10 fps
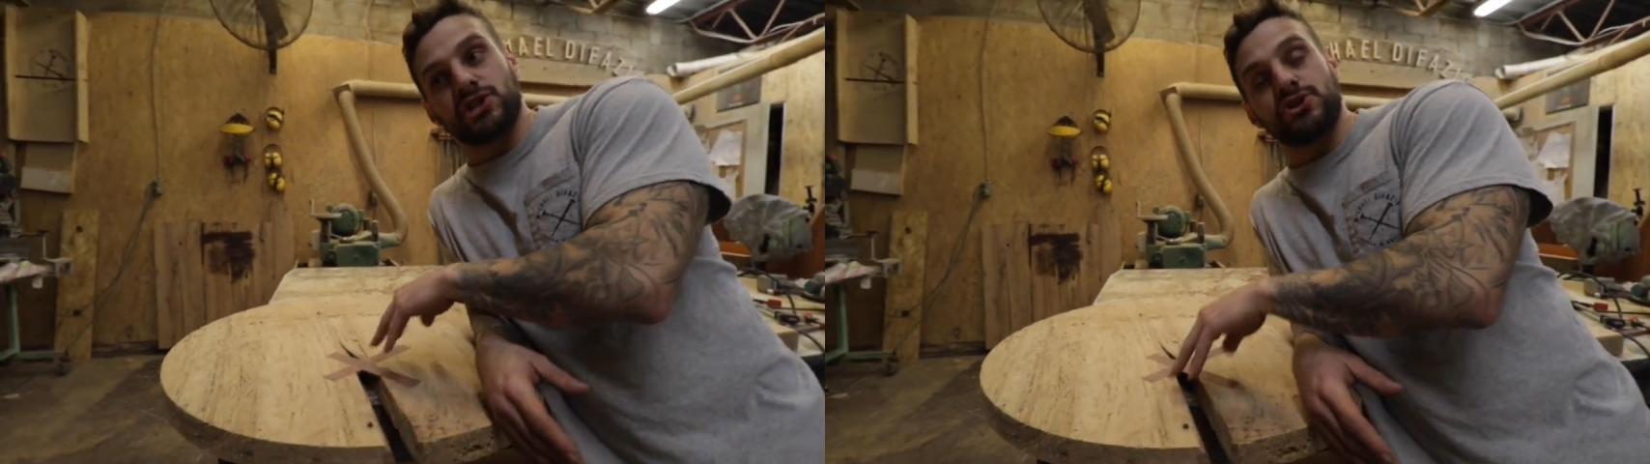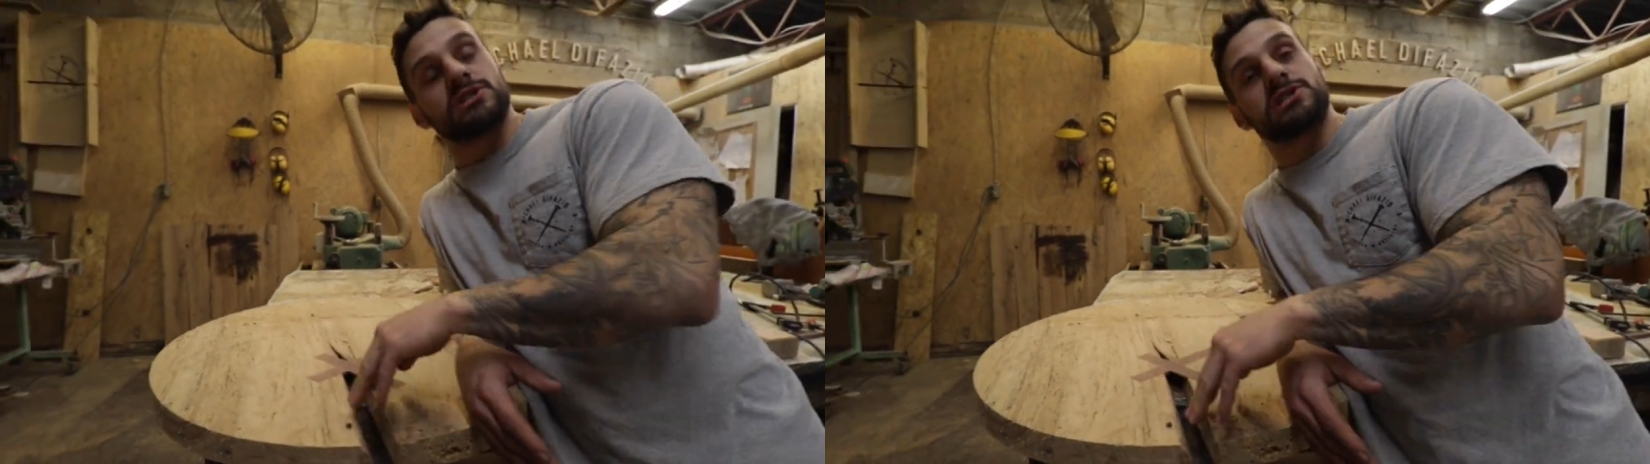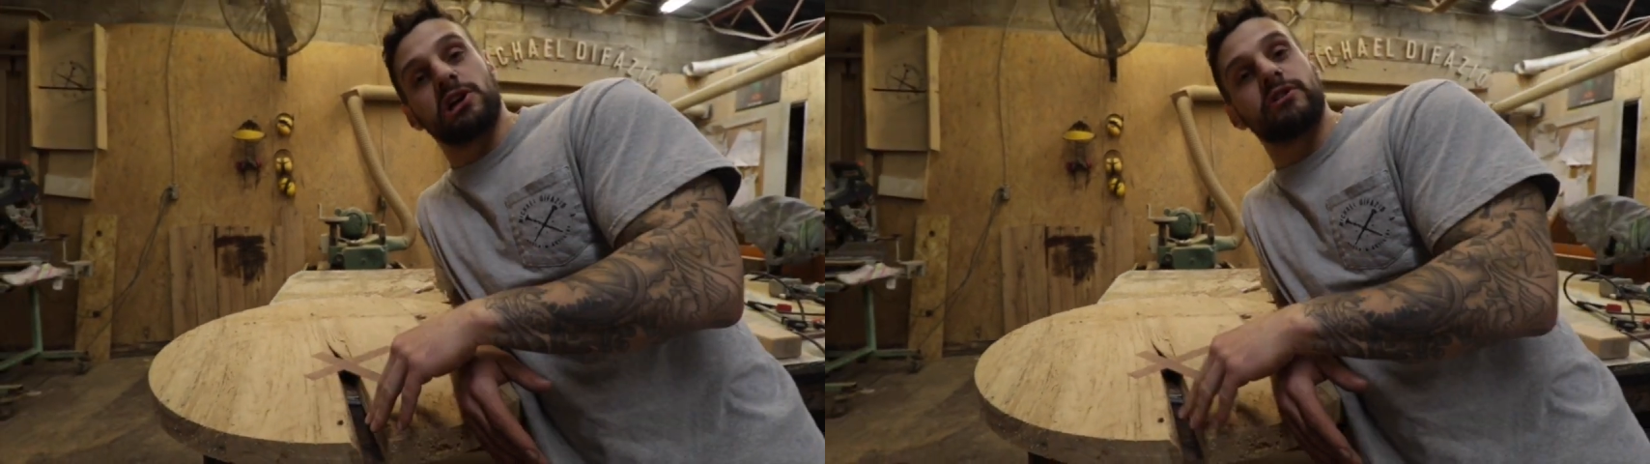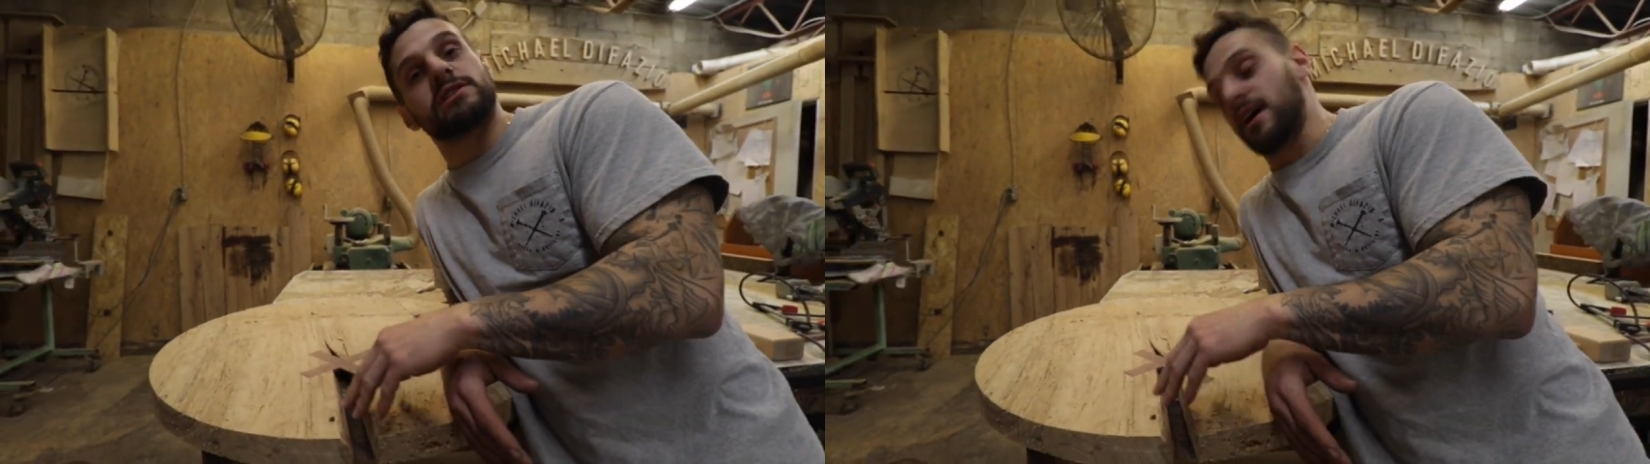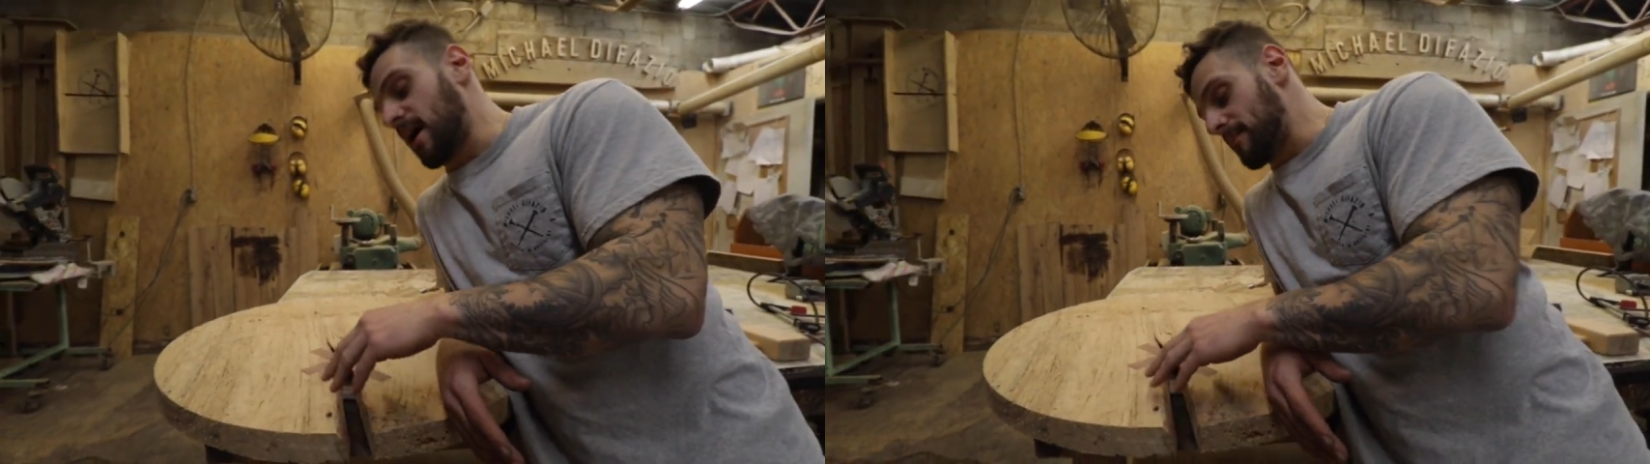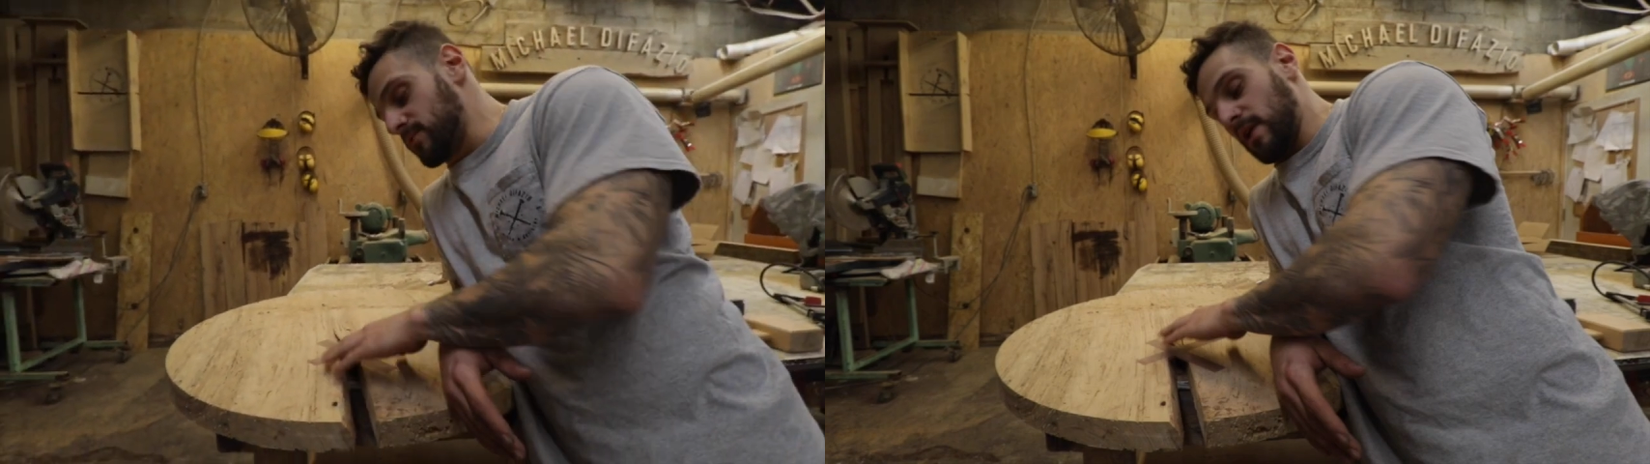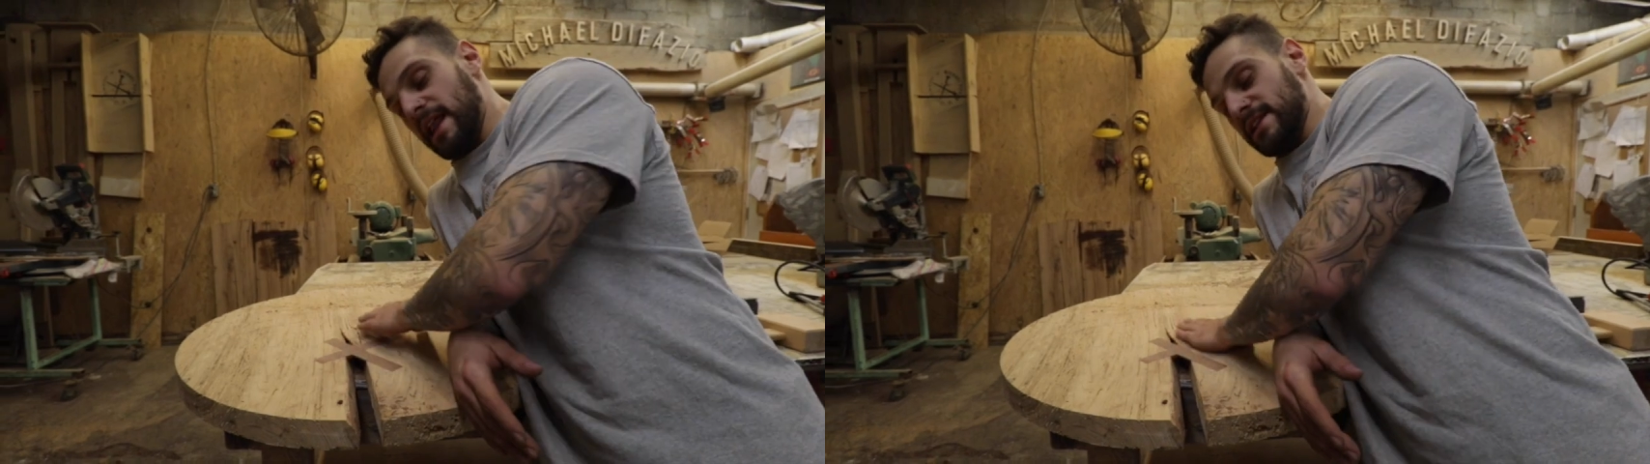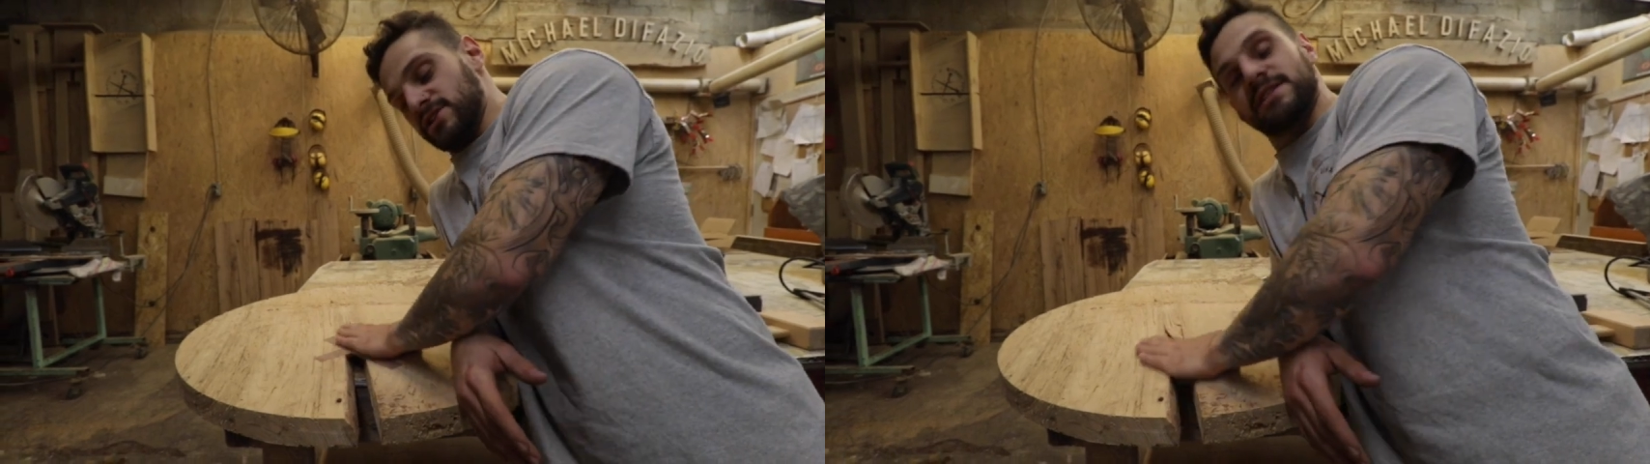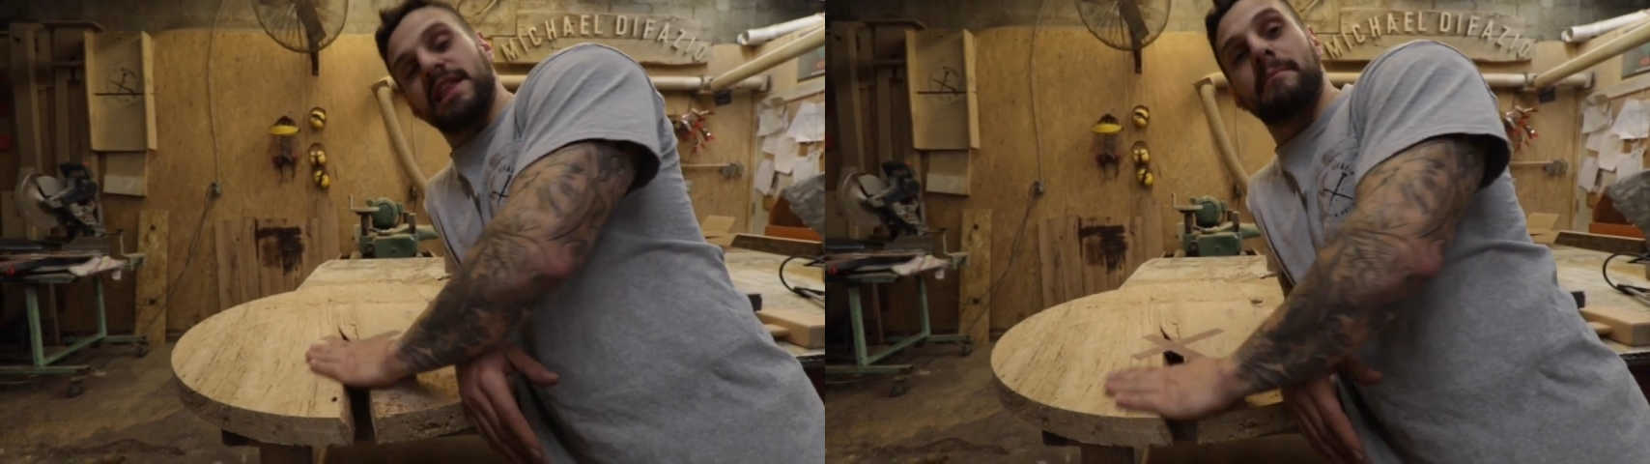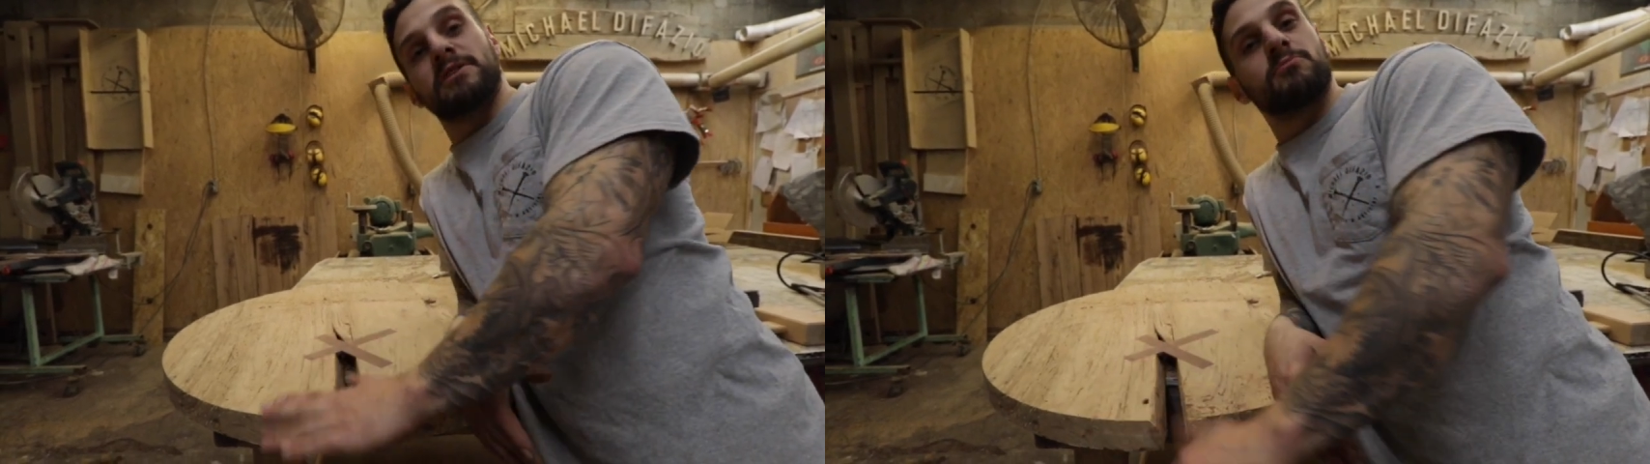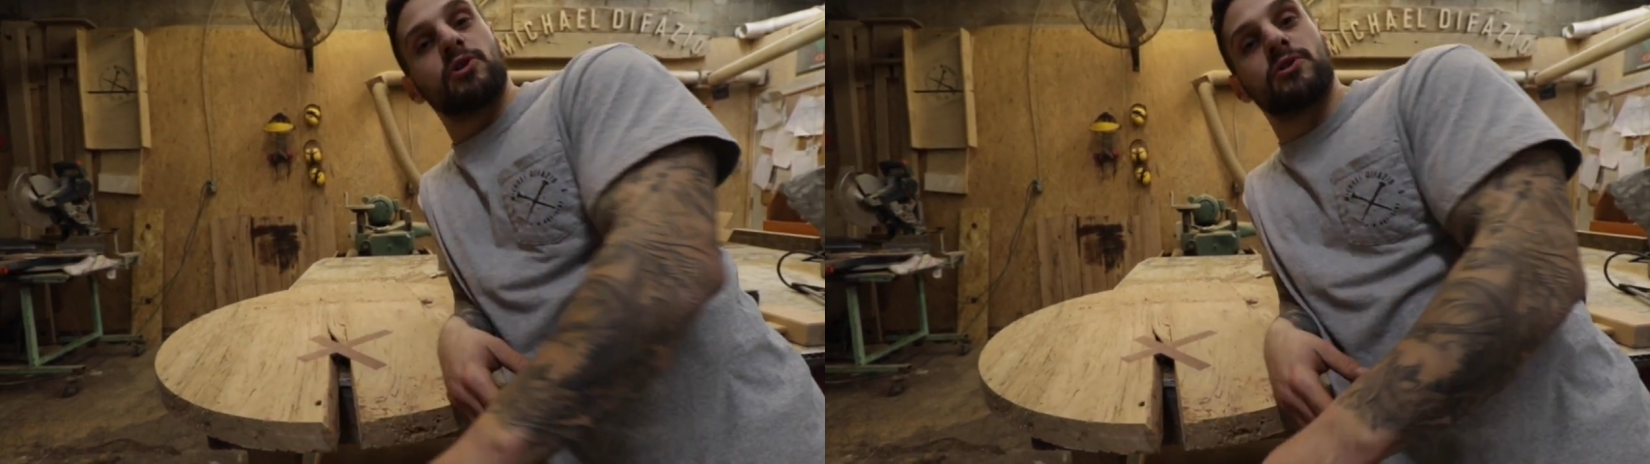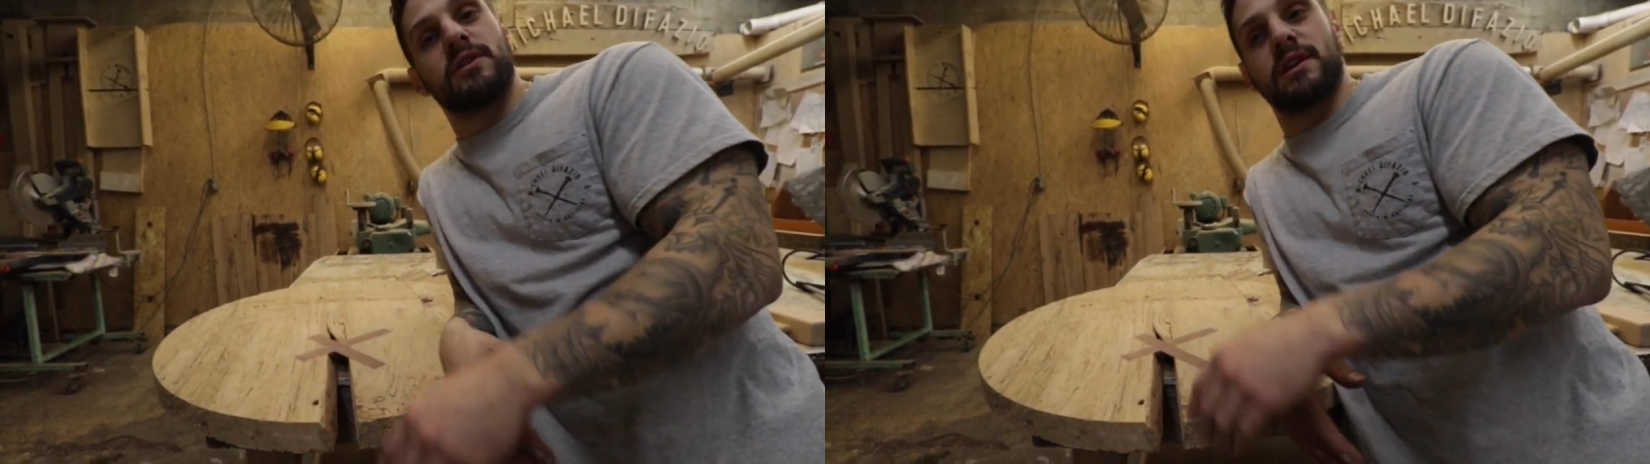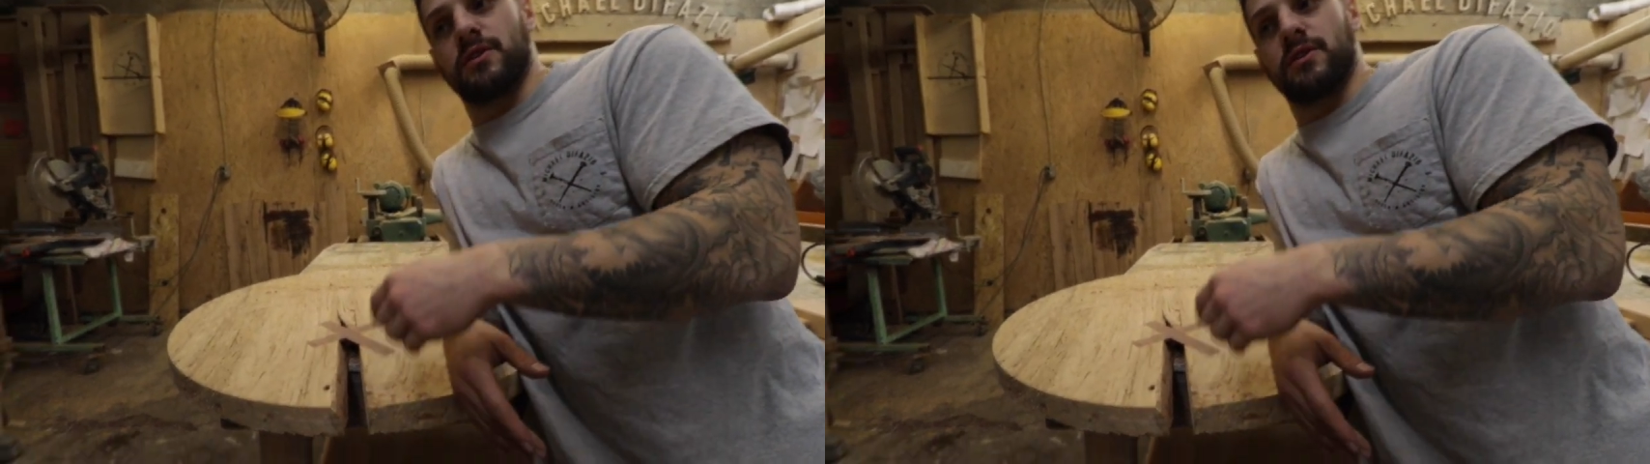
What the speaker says: She shows a solid top and it's just that much more unique.